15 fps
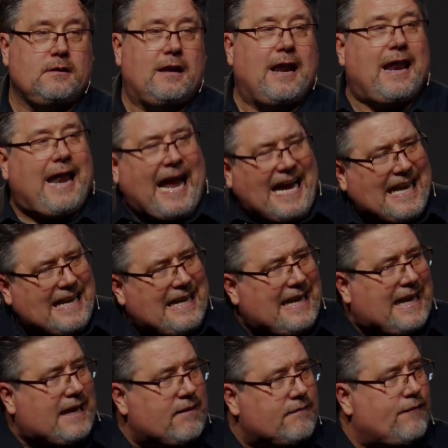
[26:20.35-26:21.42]

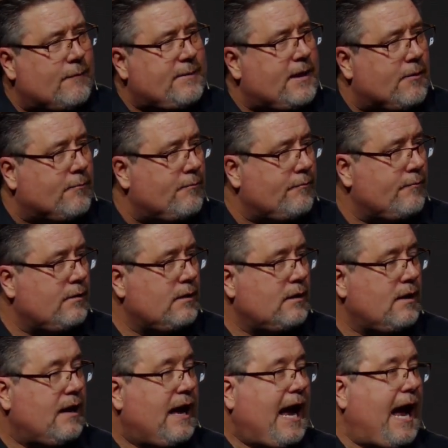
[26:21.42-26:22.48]
Lightning from him
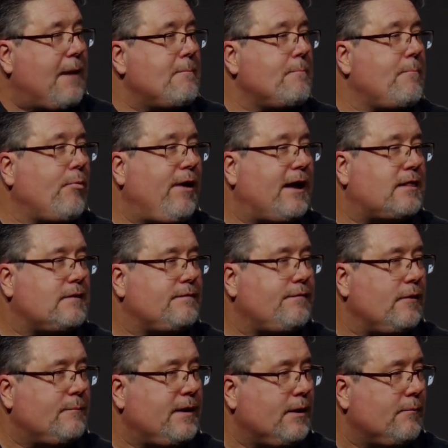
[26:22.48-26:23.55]
and breath
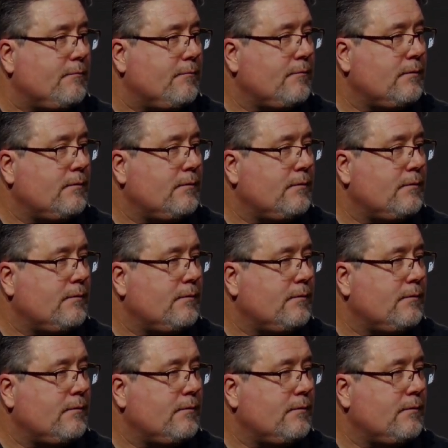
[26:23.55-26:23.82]
from him.